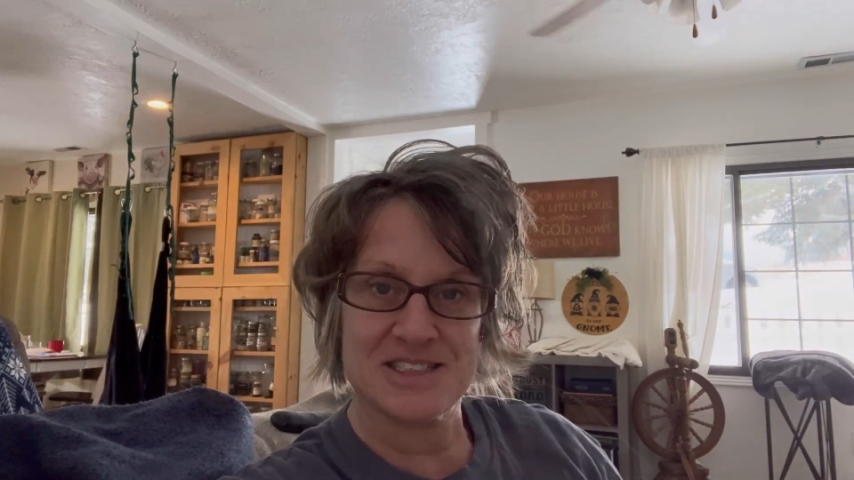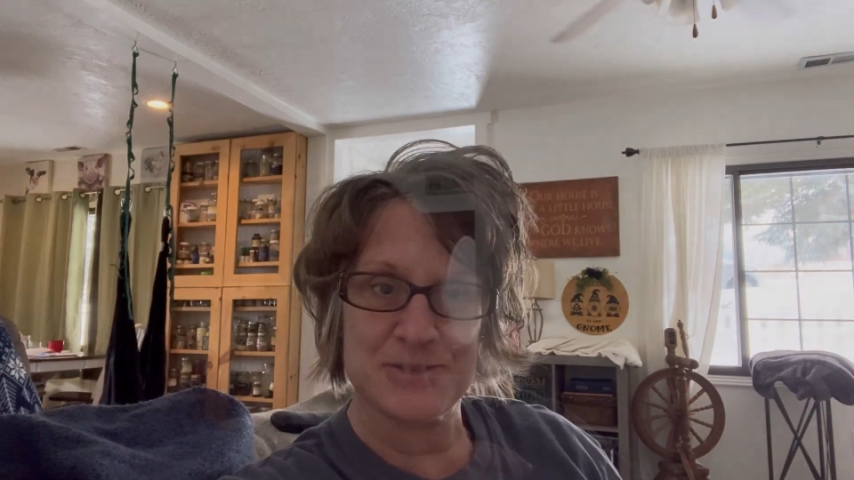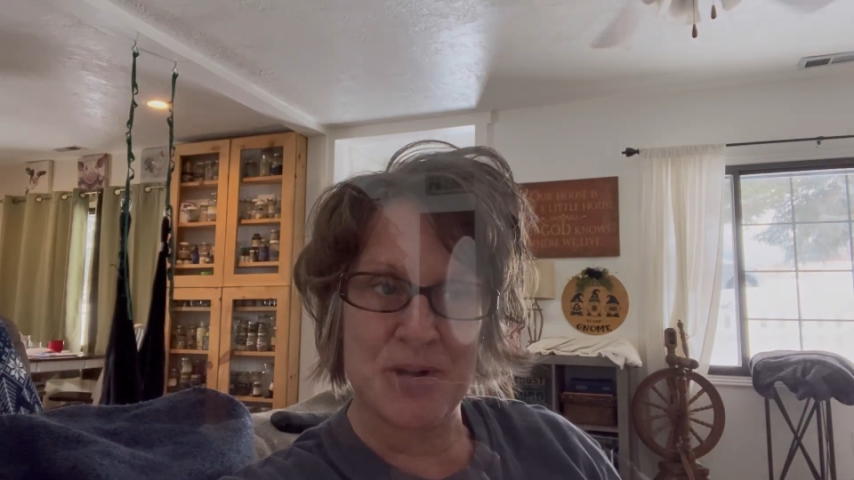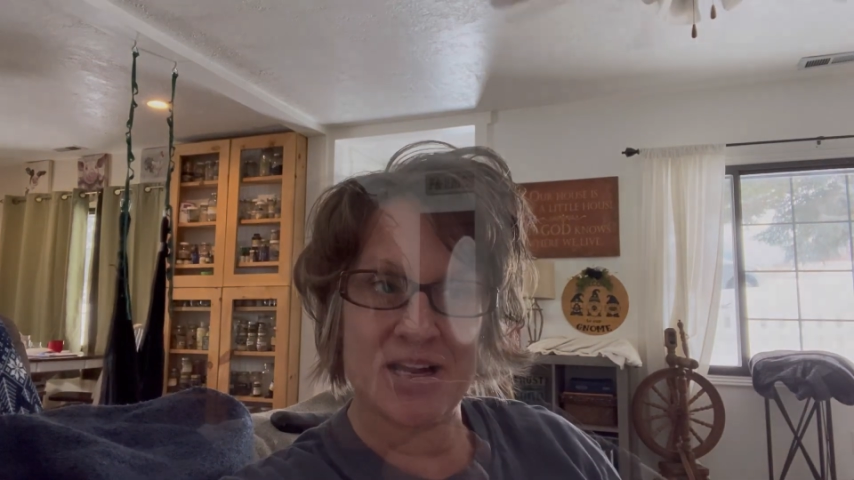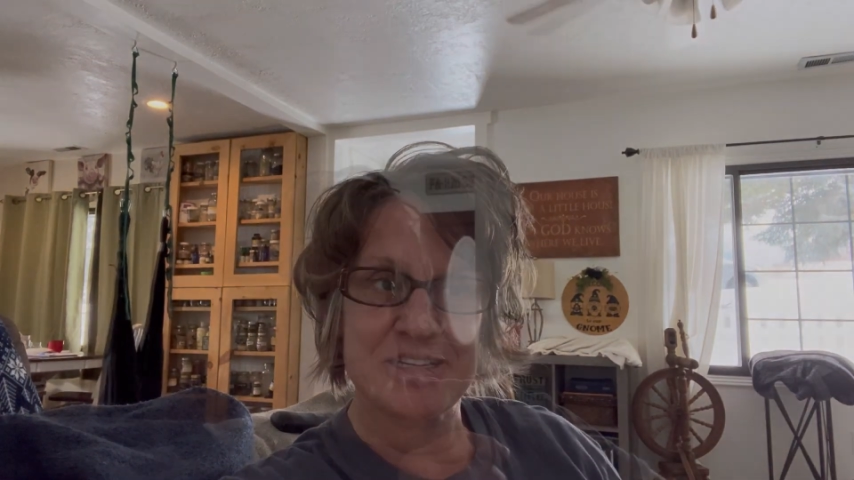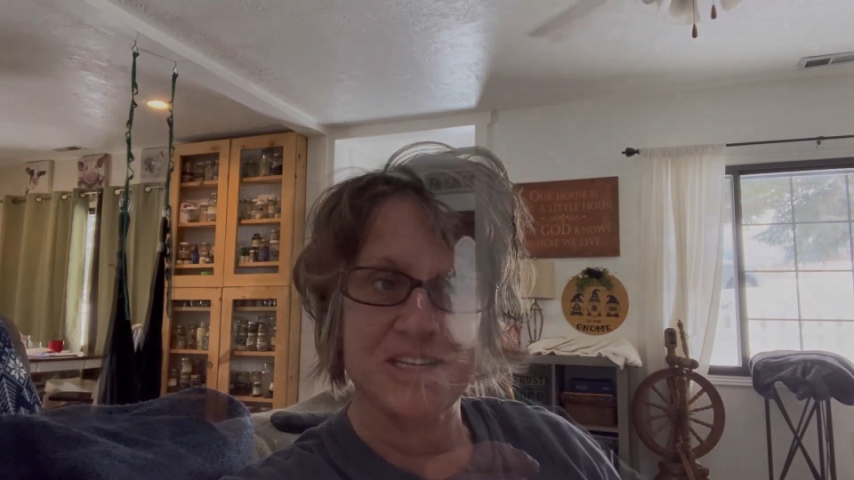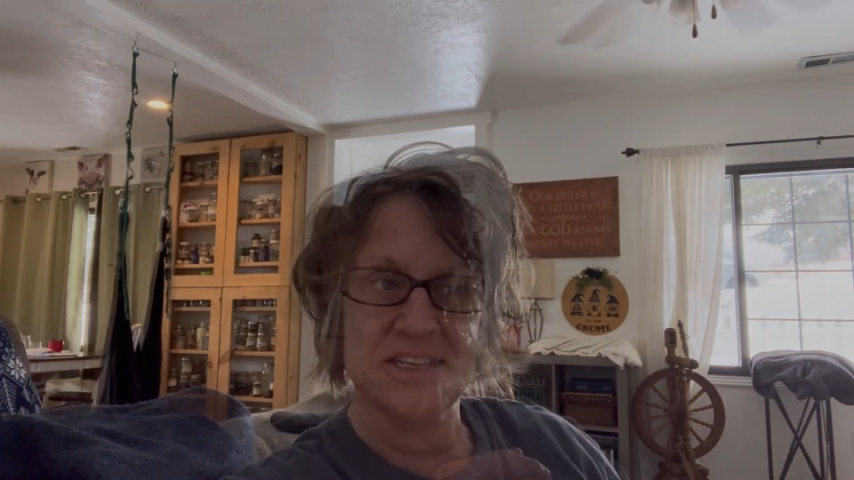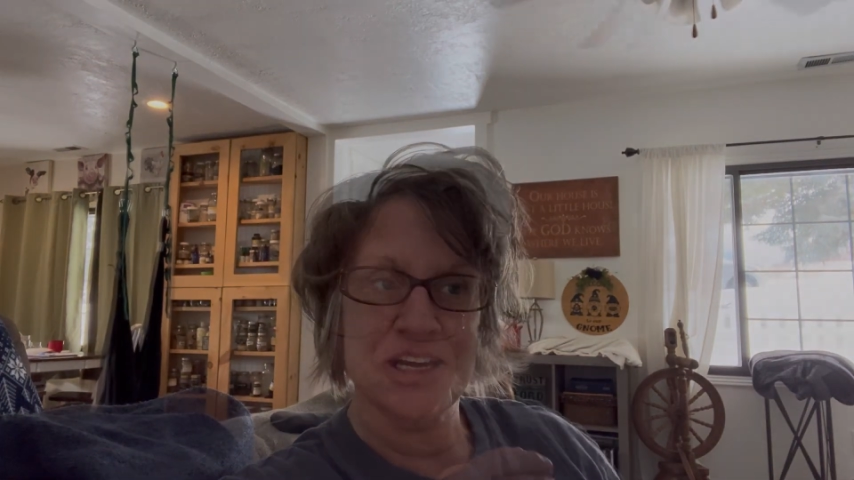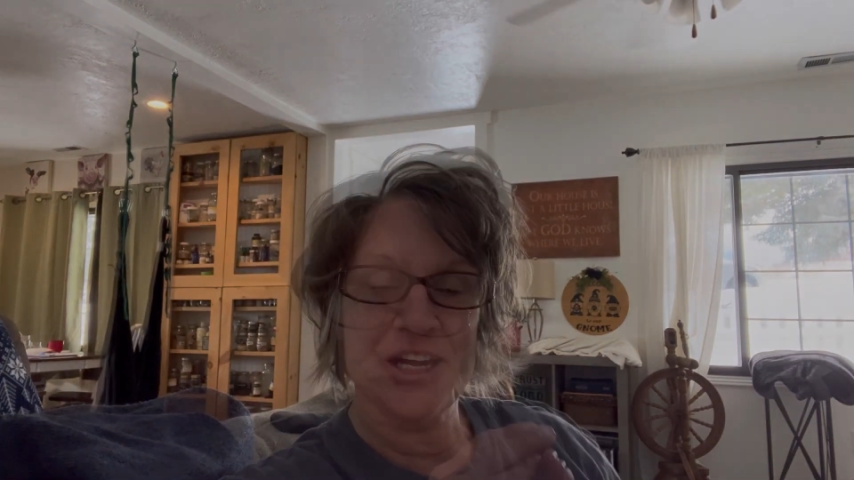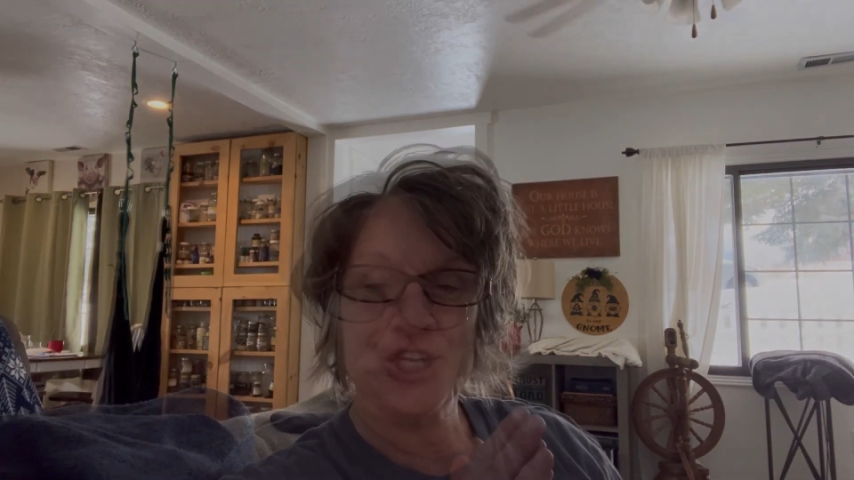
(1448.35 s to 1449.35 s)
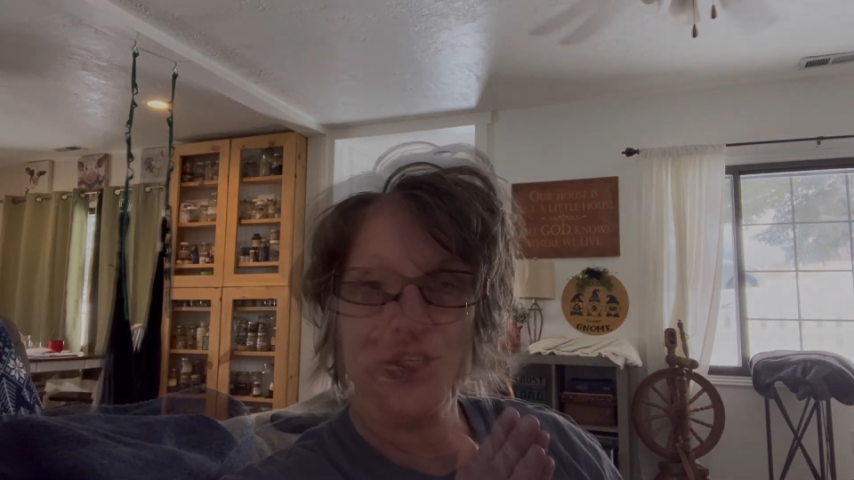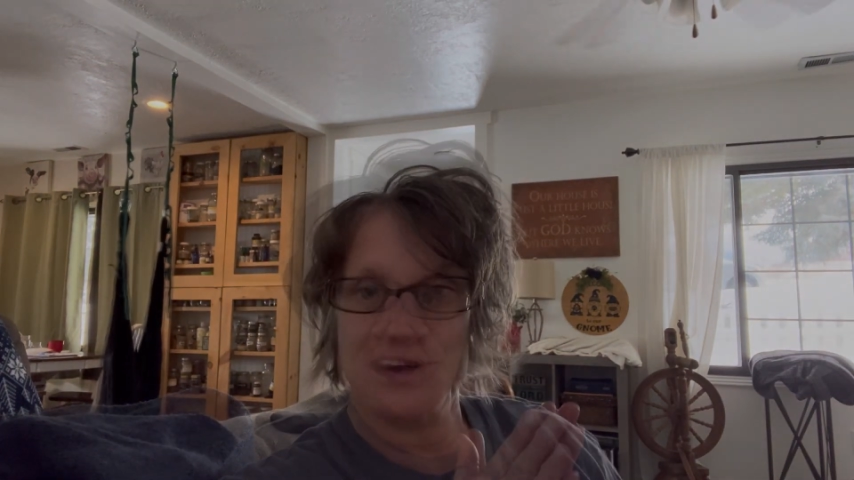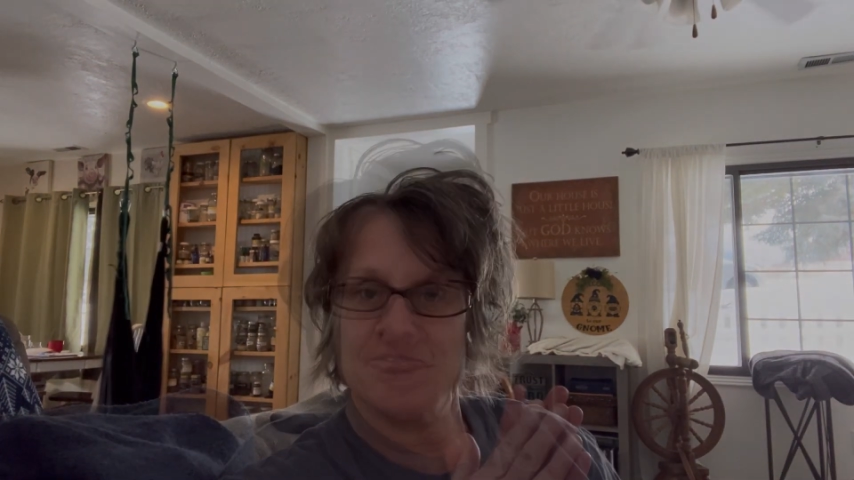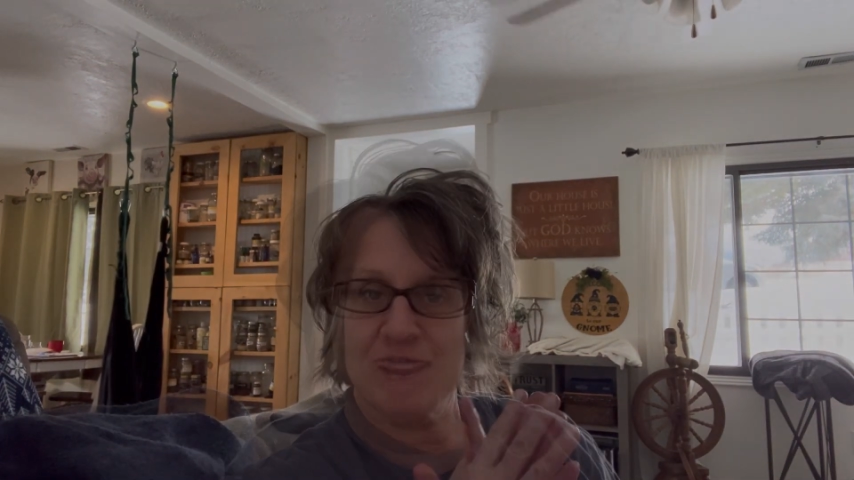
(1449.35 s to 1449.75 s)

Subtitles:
official due date